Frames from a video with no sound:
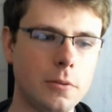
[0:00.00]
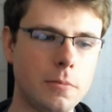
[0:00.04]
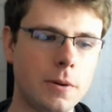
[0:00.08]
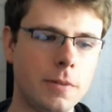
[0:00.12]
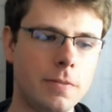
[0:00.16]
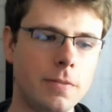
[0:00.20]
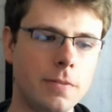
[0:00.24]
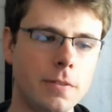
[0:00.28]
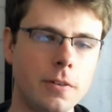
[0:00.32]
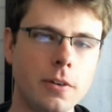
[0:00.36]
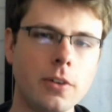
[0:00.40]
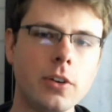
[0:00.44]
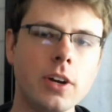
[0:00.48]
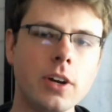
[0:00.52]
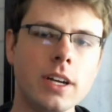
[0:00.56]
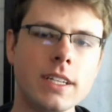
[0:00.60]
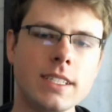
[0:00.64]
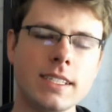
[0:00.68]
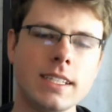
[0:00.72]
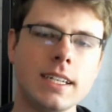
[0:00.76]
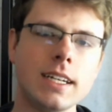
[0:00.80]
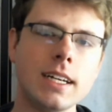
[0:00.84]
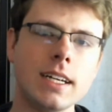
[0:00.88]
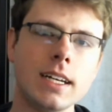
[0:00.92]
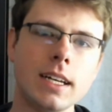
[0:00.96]
before I
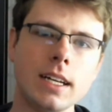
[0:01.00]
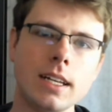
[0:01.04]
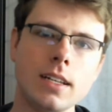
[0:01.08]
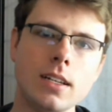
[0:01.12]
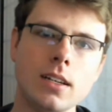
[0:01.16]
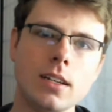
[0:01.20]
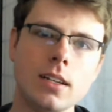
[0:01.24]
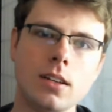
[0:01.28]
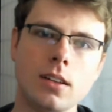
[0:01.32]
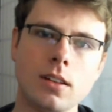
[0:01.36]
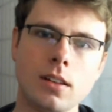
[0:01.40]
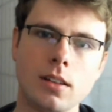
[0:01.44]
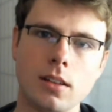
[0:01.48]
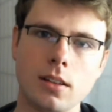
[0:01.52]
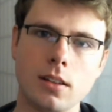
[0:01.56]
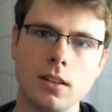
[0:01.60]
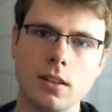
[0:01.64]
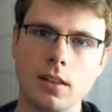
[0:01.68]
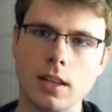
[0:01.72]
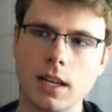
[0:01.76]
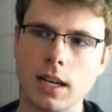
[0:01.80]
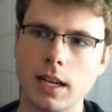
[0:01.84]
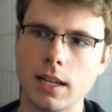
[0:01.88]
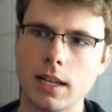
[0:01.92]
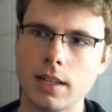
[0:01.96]
said
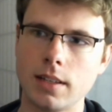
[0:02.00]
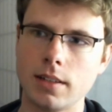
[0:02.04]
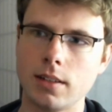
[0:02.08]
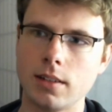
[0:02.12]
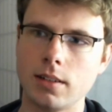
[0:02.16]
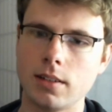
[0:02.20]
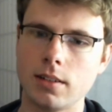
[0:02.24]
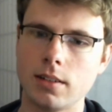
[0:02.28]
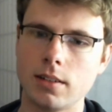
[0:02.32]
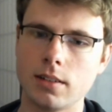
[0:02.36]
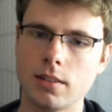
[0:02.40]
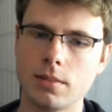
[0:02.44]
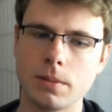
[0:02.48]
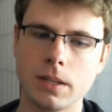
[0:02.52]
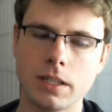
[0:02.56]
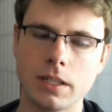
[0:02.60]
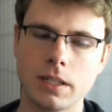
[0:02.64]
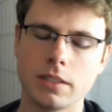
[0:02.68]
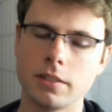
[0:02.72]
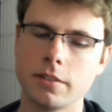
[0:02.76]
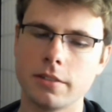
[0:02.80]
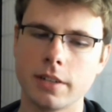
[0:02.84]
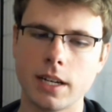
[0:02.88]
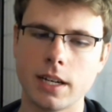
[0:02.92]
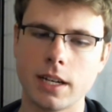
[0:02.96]
that
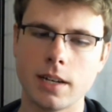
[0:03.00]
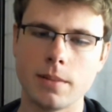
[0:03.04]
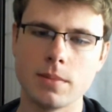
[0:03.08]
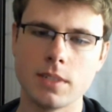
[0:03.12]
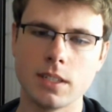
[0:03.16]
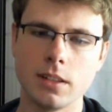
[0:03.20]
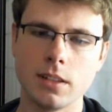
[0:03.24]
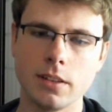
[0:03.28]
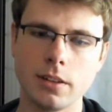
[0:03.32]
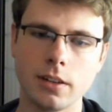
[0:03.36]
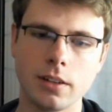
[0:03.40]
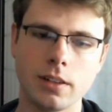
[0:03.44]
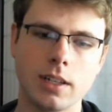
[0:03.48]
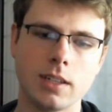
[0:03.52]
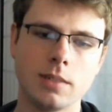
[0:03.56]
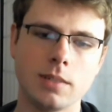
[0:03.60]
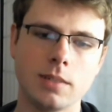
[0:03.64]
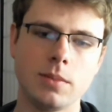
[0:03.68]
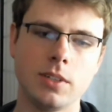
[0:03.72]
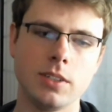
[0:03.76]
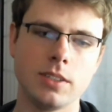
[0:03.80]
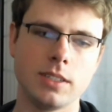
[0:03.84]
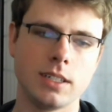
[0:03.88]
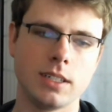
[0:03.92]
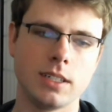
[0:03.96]
spectrograms look like
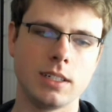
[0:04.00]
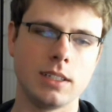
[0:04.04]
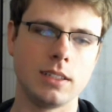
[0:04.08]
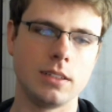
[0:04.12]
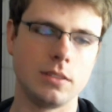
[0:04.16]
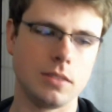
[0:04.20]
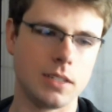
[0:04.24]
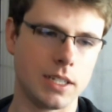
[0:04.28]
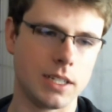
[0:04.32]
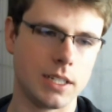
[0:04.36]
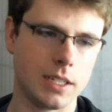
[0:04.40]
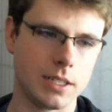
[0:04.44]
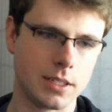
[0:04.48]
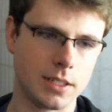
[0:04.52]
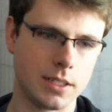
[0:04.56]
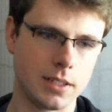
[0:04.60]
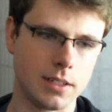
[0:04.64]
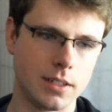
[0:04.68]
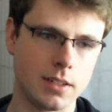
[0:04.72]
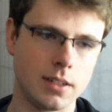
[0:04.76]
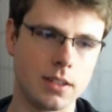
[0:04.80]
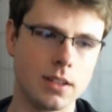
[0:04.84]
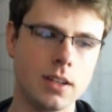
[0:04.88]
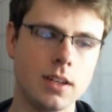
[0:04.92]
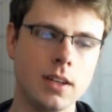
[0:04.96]
musical
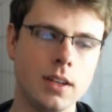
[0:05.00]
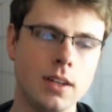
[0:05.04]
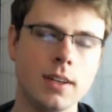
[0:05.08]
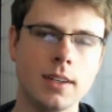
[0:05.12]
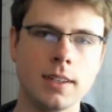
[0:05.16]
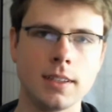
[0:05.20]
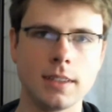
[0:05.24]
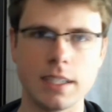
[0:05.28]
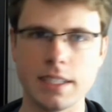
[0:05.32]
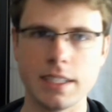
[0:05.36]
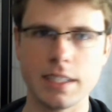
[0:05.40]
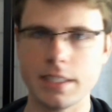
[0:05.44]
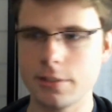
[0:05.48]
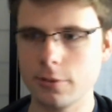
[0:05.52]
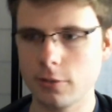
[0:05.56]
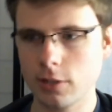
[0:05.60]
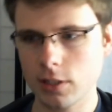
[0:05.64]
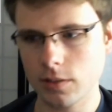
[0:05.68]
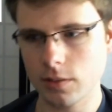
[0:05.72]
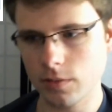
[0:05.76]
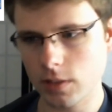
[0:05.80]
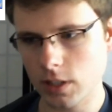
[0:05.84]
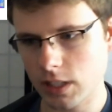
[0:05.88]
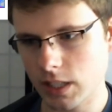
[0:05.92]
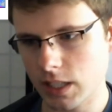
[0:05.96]
notation. They sort
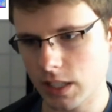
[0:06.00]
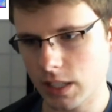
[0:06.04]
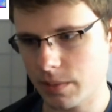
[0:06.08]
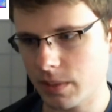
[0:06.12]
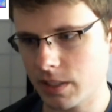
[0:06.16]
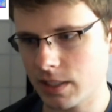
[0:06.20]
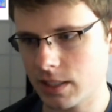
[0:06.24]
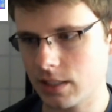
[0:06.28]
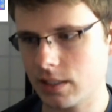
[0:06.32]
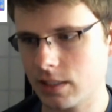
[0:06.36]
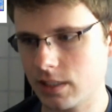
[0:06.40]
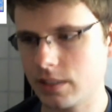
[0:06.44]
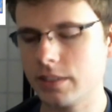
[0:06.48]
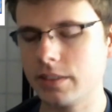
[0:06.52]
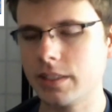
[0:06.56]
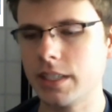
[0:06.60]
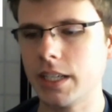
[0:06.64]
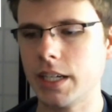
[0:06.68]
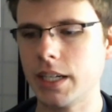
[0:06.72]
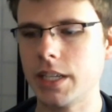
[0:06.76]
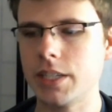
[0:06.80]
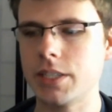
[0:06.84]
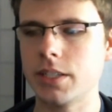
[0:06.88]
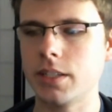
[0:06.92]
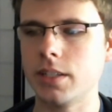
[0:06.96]
of look like musical
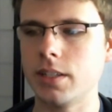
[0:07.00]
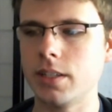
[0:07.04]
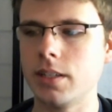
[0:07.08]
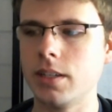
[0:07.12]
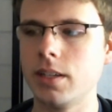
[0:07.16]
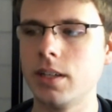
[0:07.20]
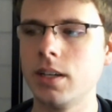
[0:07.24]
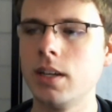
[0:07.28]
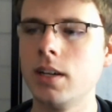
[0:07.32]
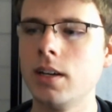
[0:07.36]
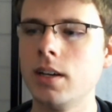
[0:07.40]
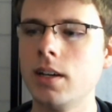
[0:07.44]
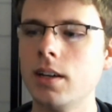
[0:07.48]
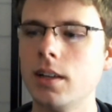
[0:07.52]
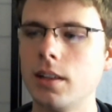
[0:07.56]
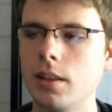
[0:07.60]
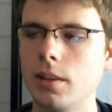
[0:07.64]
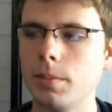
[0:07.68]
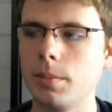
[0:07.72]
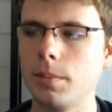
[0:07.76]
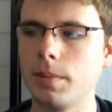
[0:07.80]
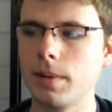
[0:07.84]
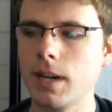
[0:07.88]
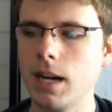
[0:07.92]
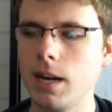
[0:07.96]
notation. The
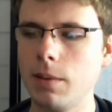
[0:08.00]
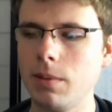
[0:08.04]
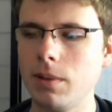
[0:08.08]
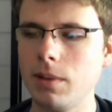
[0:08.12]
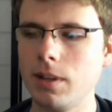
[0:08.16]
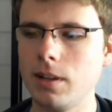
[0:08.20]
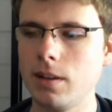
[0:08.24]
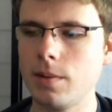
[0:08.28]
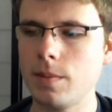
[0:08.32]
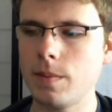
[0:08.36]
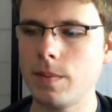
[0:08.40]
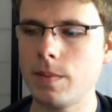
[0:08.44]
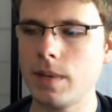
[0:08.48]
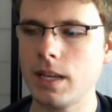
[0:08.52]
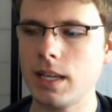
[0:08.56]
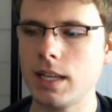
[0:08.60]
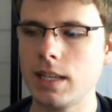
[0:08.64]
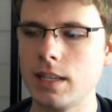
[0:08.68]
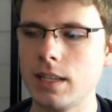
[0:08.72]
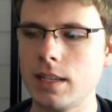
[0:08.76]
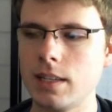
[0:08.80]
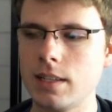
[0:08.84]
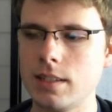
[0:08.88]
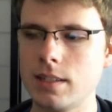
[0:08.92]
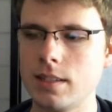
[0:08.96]
problem
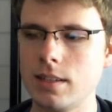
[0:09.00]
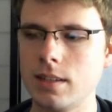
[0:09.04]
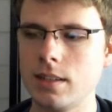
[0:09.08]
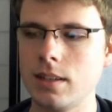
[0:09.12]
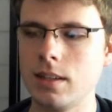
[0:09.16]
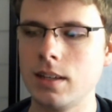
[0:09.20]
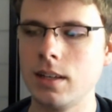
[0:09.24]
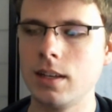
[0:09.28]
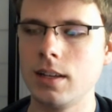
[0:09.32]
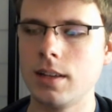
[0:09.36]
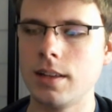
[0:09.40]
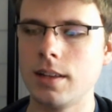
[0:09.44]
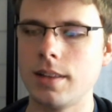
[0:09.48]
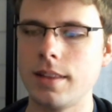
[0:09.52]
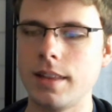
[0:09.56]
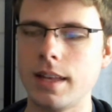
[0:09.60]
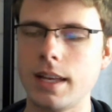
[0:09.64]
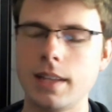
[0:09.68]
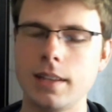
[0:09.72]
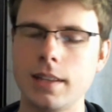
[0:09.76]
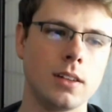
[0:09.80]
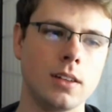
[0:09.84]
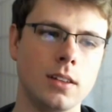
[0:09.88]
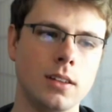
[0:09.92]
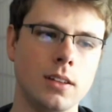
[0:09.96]
is
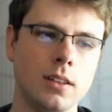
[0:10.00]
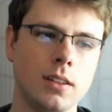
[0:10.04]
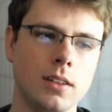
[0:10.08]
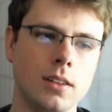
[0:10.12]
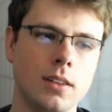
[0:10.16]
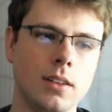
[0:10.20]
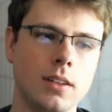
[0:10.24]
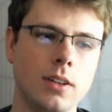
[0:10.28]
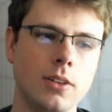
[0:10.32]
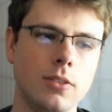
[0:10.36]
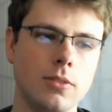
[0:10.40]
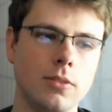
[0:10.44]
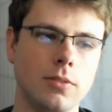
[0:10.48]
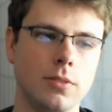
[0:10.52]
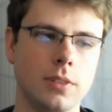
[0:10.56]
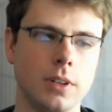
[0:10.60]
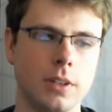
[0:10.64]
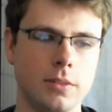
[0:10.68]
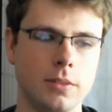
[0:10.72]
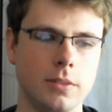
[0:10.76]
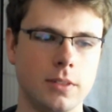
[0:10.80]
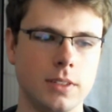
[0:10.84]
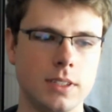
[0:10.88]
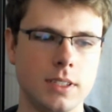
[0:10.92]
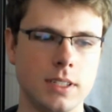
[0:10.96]
that the note
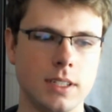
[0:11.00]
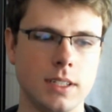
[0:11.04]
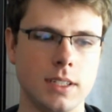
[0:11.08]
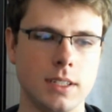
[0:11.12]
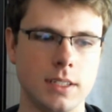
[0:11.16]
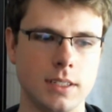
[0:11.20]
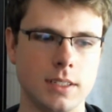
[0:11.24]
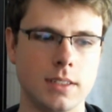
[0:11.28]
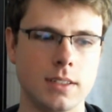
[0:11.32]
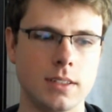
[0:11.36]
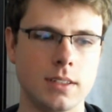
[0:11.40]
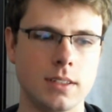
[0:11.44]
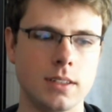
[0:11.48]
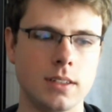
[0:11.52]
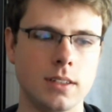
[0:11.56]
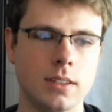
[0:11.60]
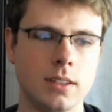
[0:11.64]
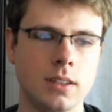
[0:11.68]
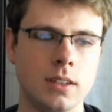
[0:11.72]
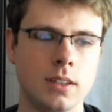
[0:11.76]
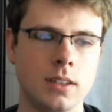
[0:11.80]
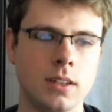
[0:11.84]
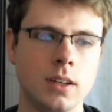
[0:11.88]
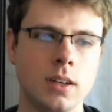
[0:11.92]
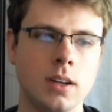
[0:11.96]
frequencies
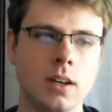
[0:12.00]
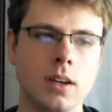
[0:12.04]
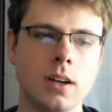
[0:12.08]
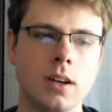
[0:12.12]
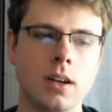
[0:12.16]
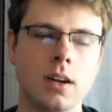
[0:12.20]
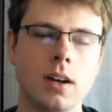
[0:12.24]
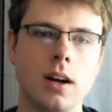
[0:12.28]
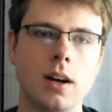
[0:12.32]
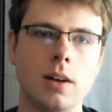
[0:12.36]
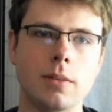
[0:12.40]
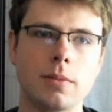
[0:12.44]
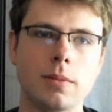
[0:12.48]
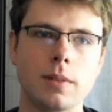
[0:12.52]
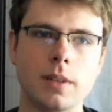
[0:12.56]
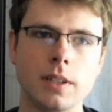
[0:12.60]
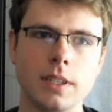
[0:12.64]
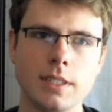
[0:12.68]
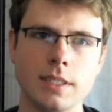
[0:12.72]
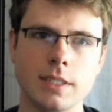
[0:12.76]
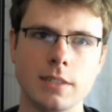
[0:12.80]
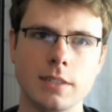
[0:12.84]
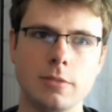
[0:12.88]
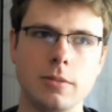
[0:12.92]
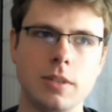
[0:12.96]
are really
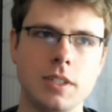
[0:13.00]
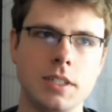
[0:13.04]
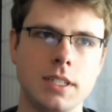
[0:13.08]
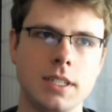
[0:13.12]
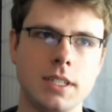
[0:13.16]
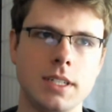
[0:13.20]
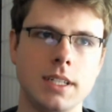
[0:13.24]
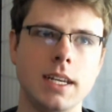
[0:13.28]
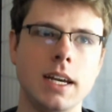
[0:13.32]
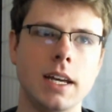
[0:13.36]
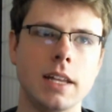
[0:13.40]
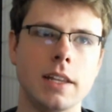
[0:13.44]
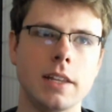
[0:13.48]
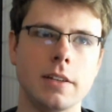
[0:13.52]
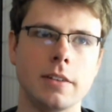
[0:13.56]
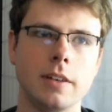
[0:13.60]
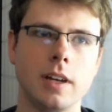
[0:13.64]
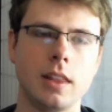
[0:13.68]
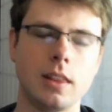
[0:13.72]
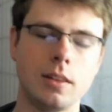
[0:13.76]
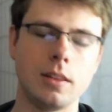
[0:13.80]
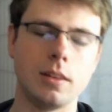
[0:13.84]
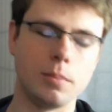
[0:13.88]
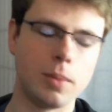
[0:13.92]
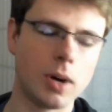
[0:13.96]
squished together
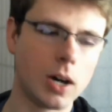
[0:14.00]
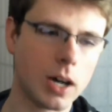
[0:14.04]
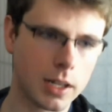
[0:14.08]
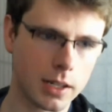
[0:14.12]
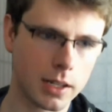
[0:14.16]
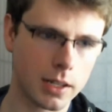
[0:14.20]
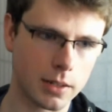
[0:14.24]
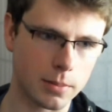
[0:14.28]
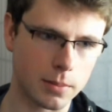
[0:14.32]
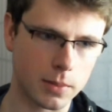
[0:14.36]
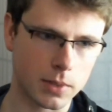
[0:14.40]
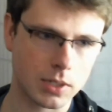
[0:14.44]
at the bottom